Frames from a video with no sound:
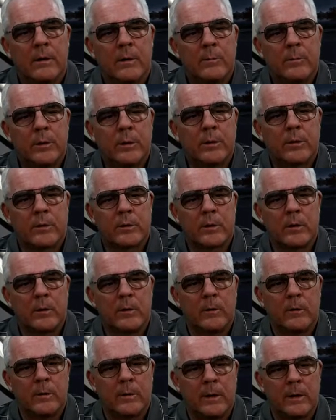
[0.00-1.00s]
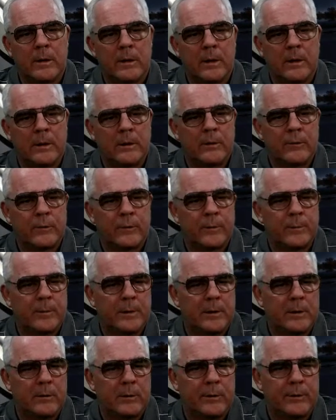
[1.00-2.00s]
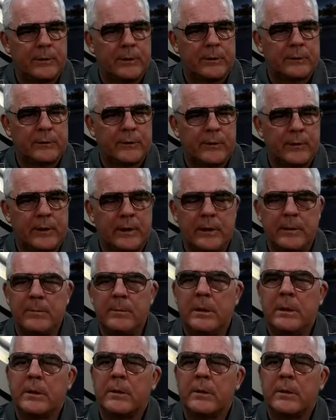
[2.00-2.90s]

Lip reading: Plucro, are you familiar with this theme?